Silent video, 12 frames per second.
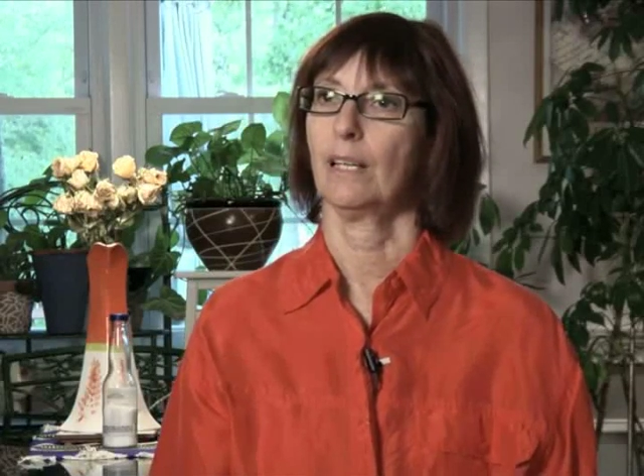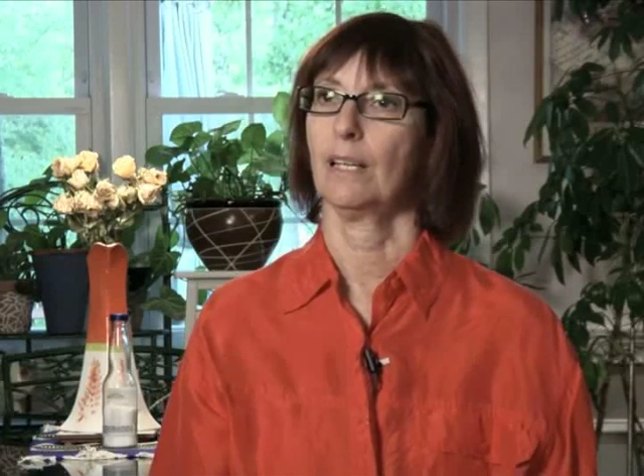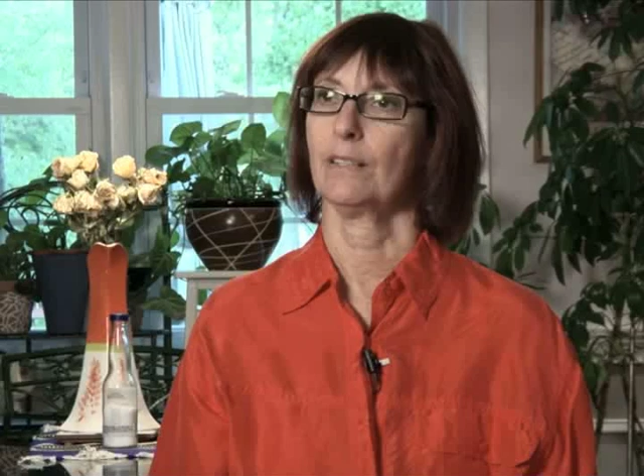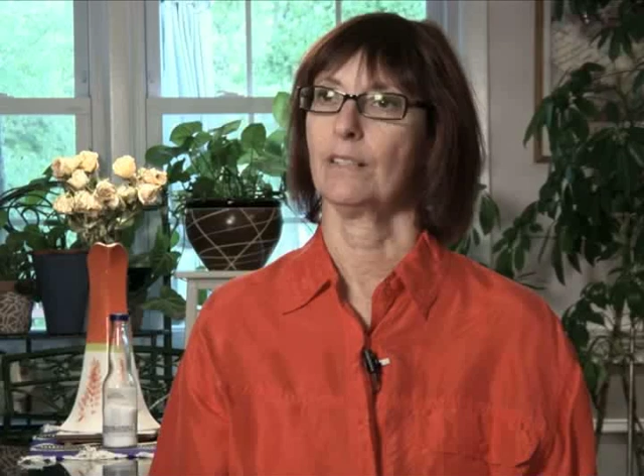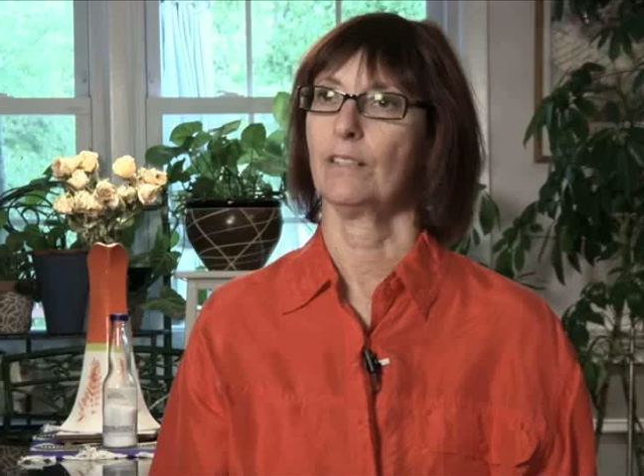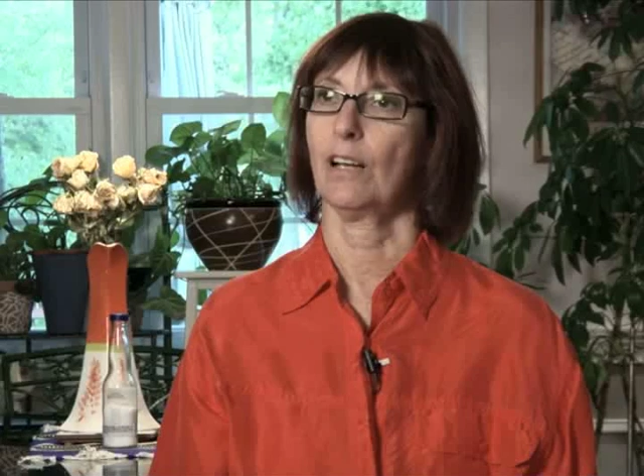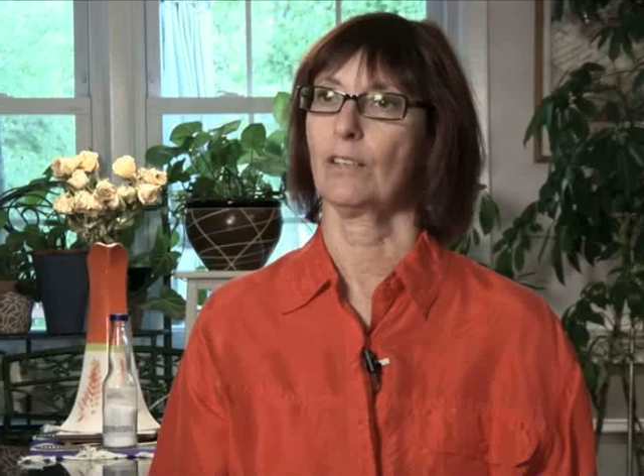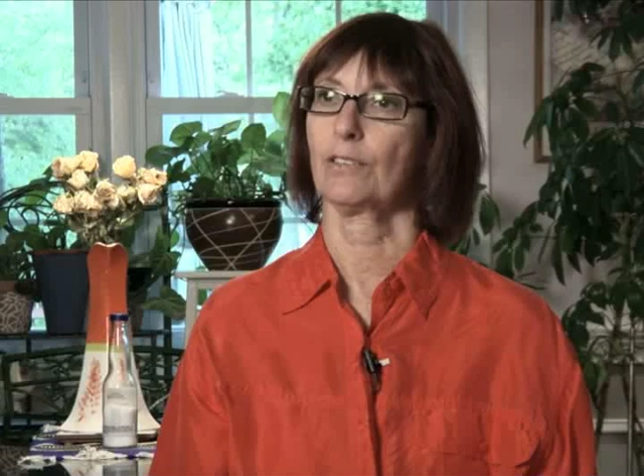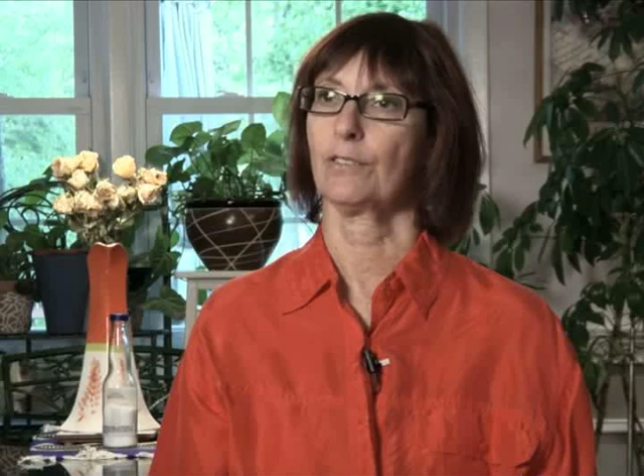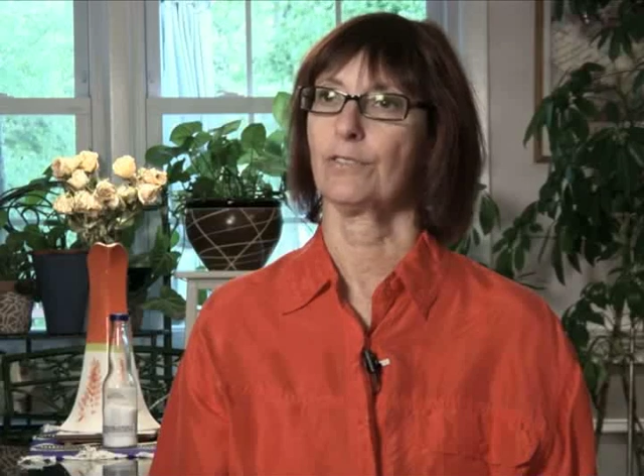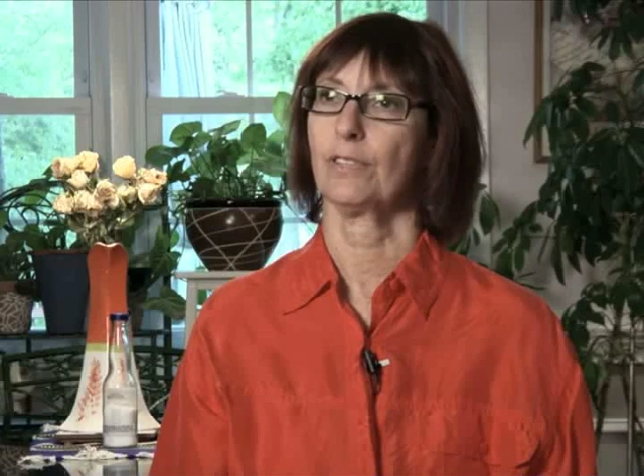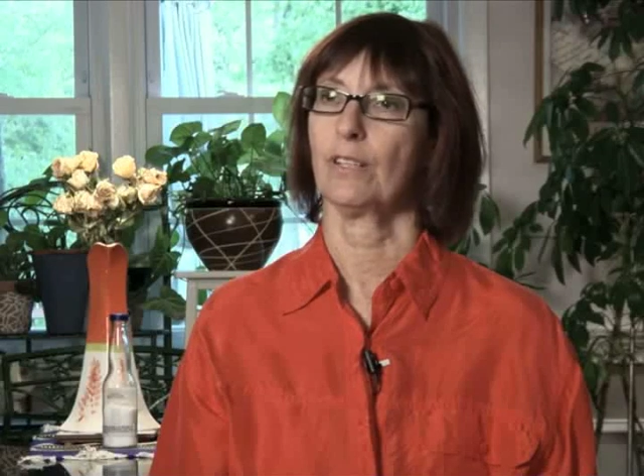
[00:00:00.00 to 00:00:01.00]
And the
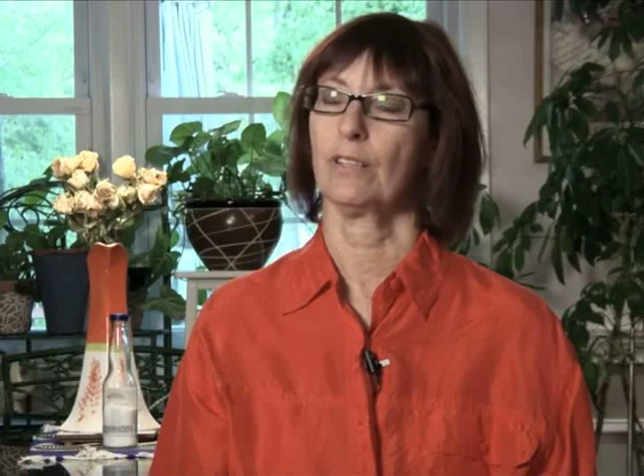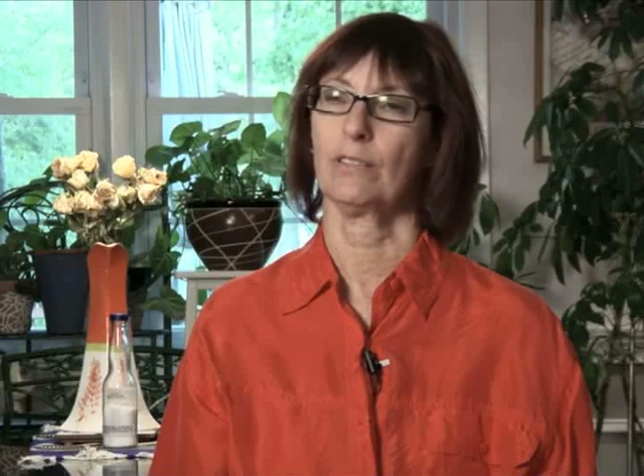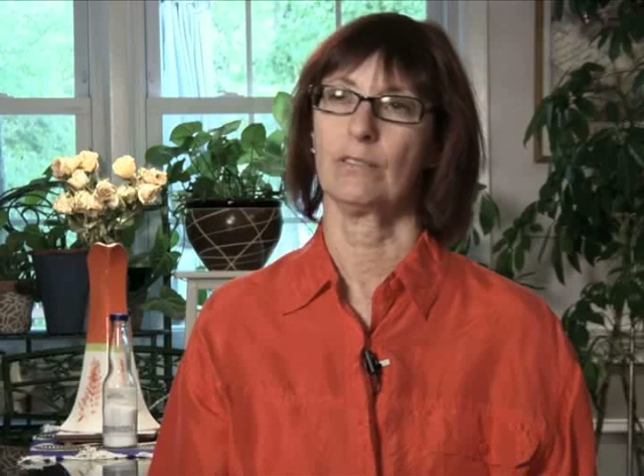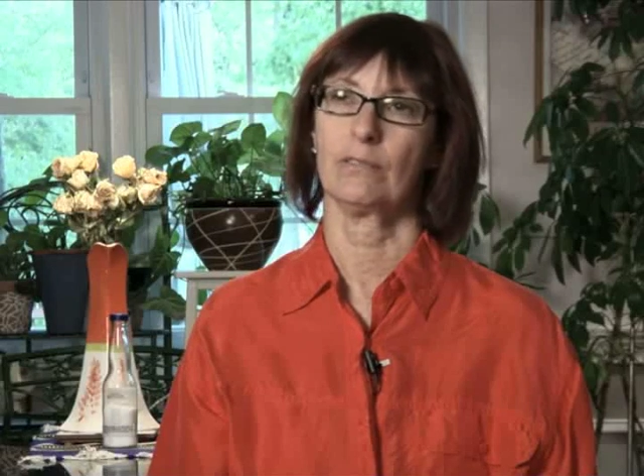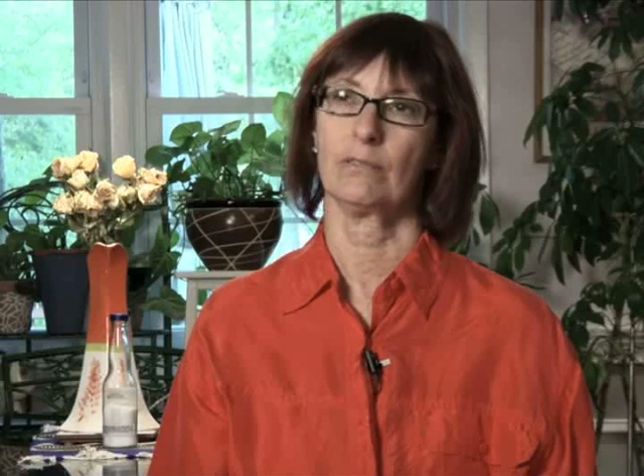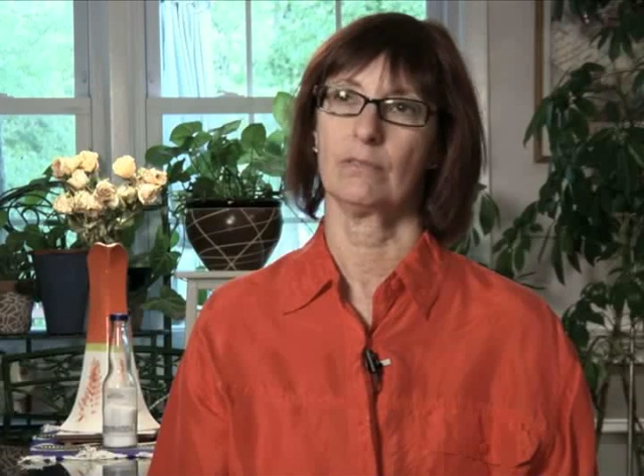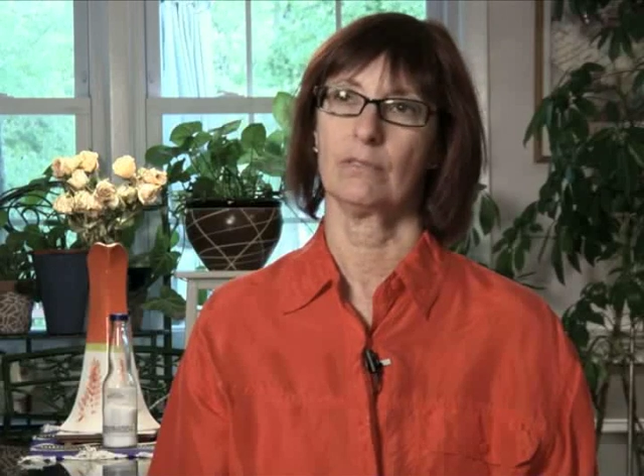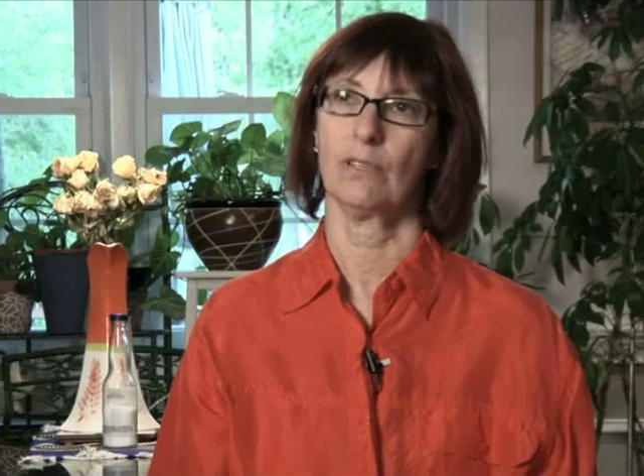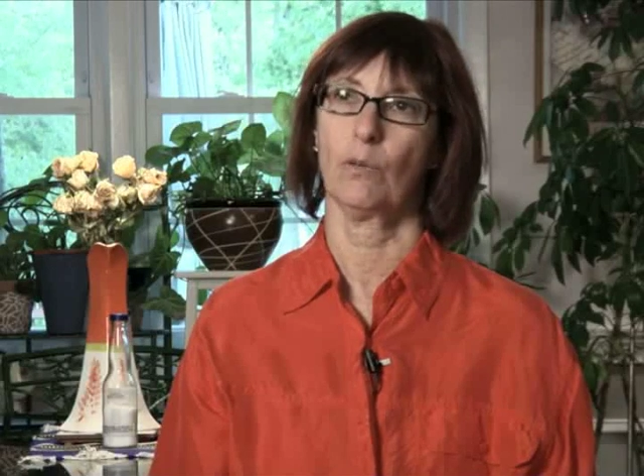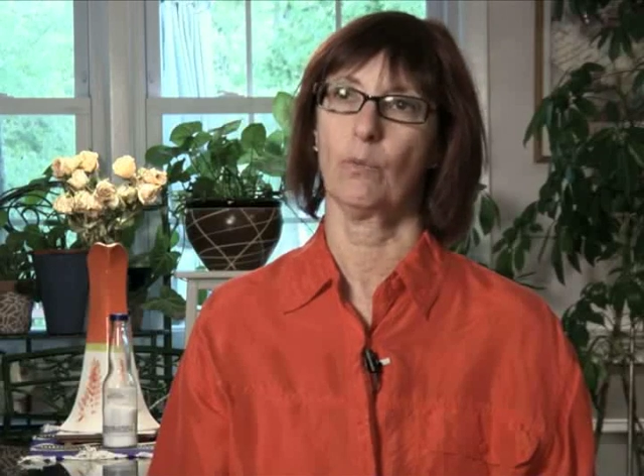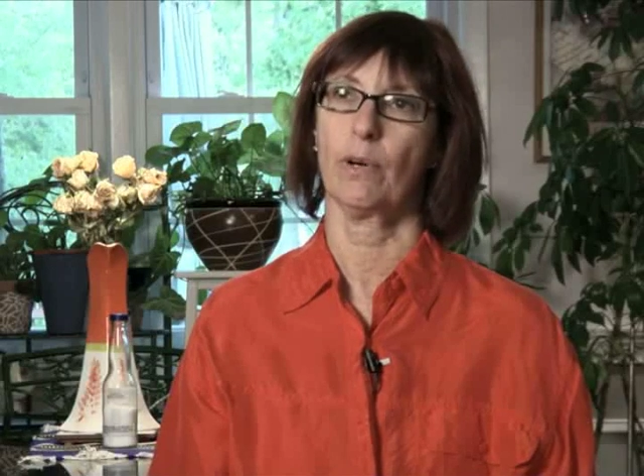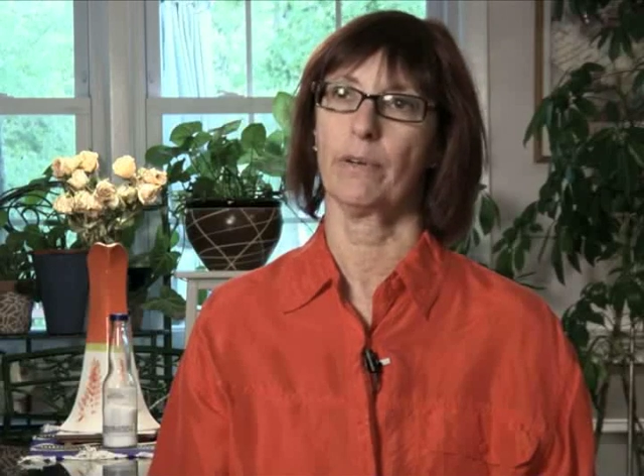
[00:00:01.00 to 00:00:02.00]
doctor said, "Oh,
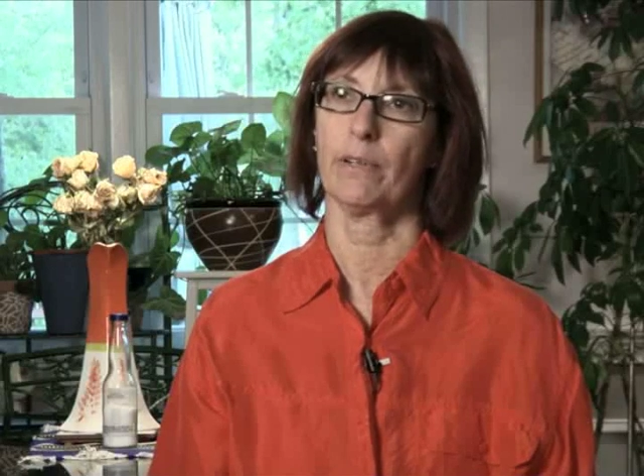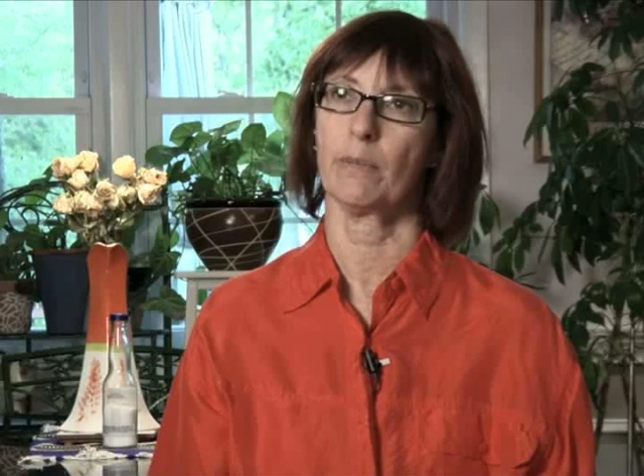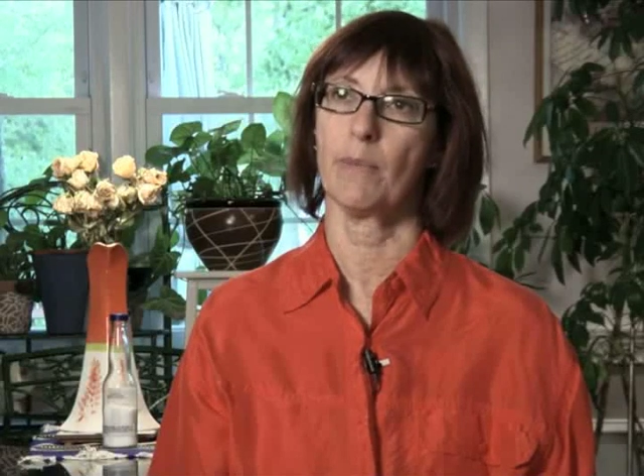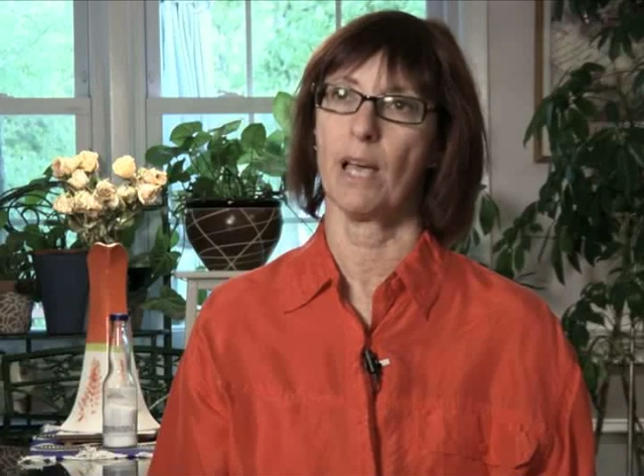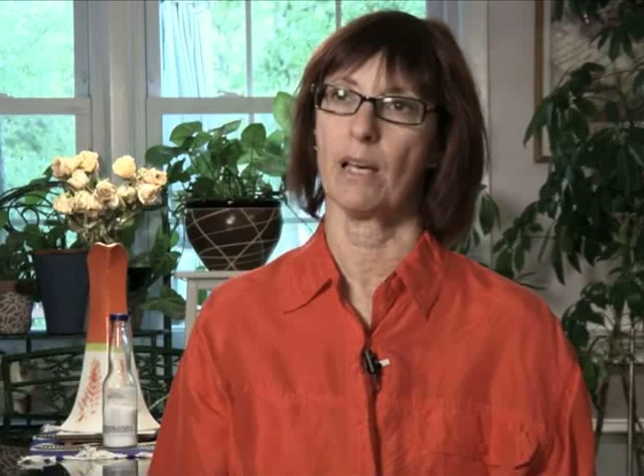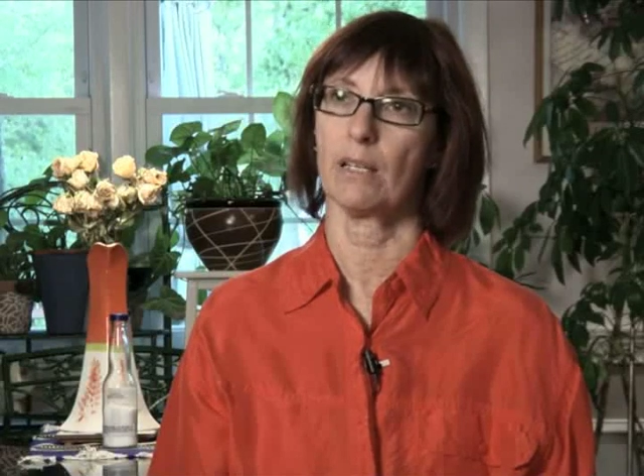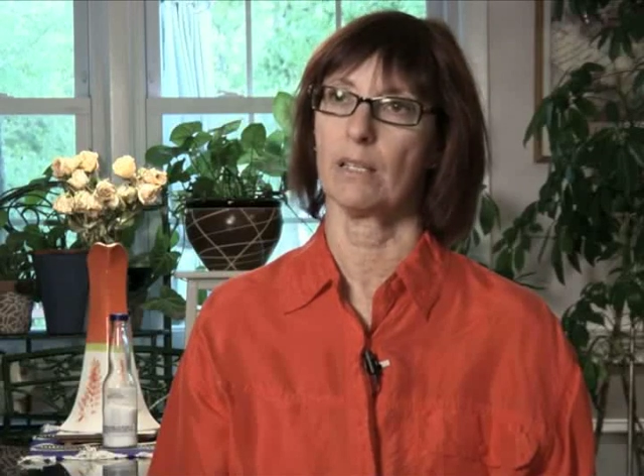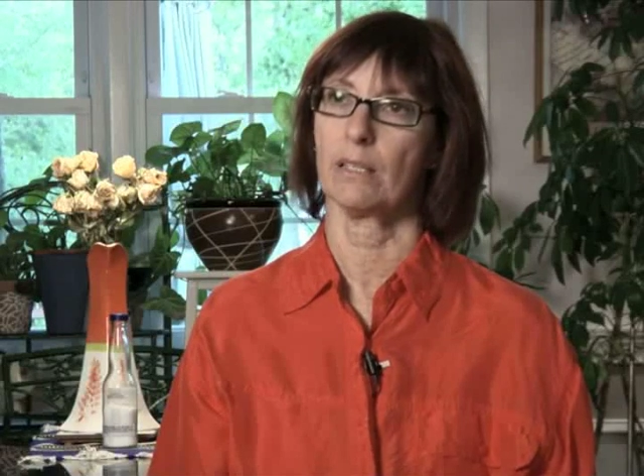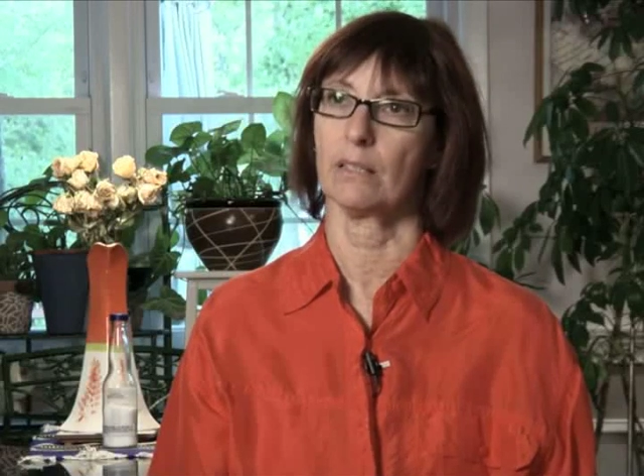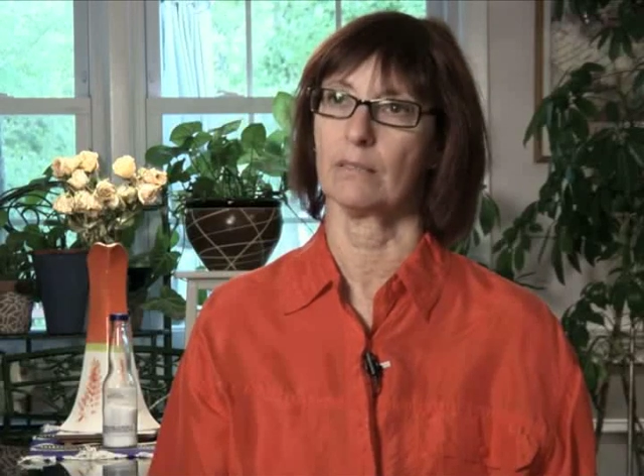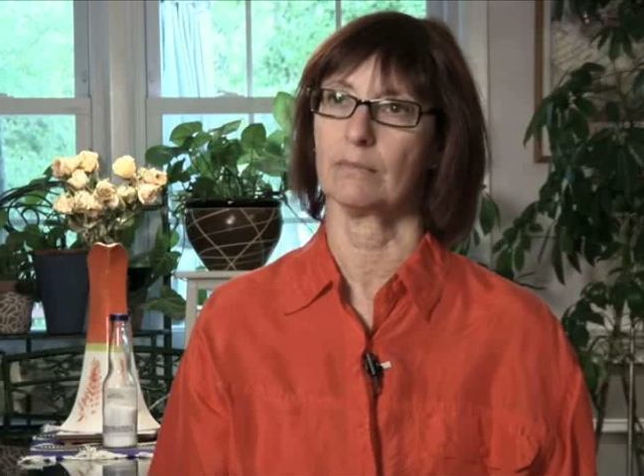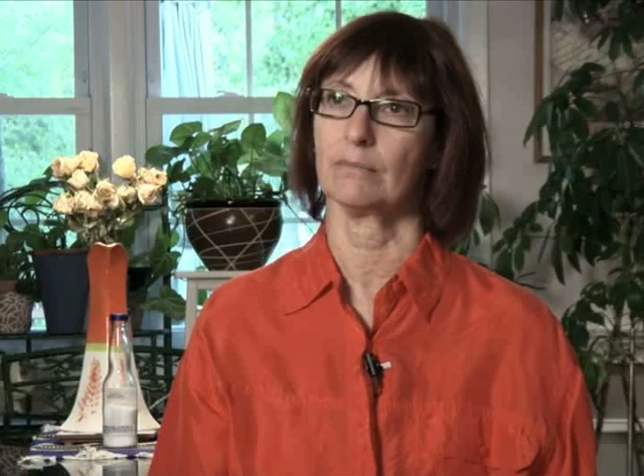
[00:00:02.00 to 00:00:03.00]
don't worry about
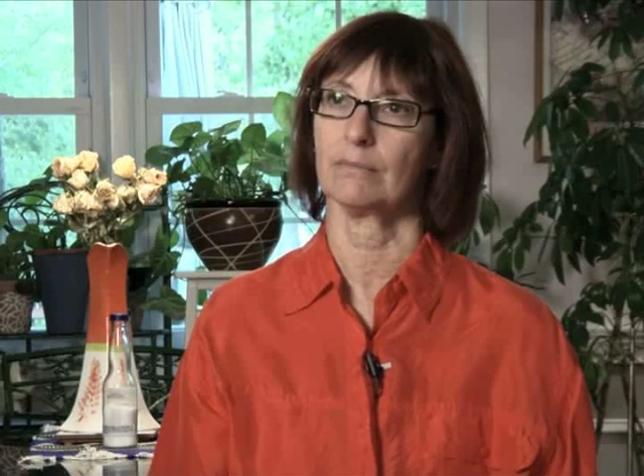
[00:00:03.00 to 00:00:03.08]
it.